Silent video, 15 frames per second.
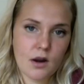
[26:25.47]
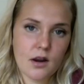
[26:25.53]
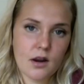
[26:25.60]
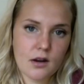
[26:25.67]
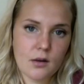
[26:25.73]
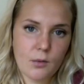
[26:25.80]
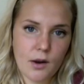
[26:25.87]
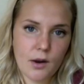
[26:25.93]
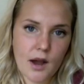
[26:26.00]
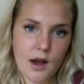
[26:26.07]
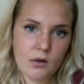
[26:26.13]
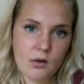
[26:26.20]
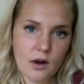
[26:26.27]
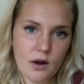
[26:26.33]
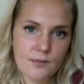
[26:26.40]
one
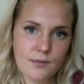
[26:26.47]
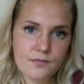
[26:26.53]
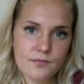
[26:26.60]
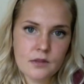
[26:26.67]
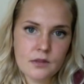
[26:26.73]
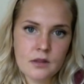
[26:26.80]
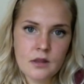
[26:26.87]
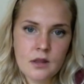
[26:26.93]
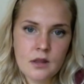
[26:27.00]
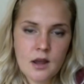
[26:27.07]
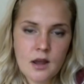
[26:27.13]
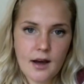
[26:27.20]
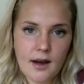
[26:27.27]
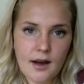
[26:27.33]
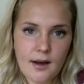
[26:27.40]
outcome.
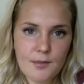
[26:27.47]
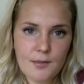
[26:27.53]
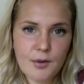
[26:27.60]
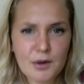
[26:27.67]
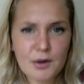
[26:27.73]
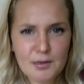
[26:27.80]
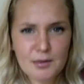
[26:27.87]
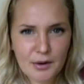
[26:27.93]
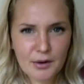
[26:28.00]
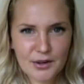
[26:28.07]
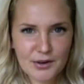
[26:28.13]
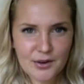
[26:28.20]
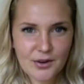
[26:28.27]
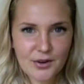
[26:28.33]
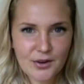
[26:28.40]
But what about
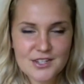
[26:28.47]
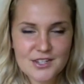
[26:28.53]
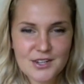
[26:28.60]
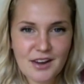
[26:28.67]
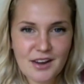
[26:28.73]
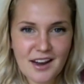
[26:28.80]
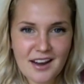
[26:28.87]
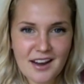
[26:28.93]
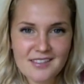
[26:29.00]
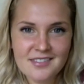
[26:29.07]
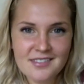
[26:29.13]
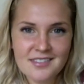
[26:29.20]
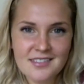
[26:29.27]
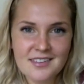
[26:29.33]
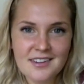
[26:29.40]
you? Do you have
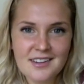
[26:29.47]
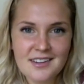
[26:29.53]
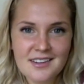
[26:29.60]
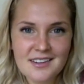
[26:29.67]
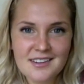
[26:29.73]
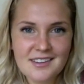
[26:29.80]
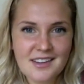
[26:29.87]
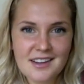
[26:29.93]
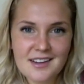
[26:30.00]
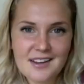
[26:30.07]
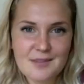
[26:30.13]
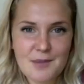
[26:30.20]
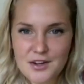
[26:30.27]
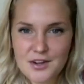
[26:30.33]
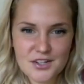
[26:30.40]
like
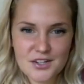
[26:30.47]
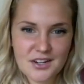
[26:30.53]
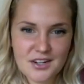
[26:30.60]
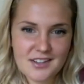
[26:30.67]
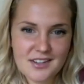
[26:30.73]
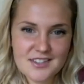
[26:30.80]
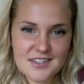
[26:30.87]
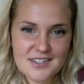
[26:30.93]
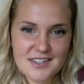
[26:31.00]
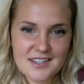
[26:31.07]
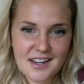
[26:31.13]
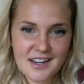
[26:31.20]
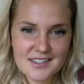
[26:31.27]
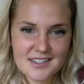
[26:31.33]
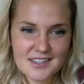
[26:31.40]
mantras or
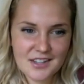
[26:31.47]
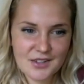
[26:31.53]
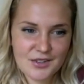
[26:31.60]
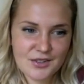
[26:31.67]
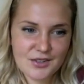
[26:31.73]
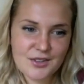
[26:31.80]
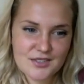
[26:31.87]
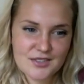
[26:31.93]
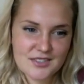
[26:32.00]
sayings that you use these days?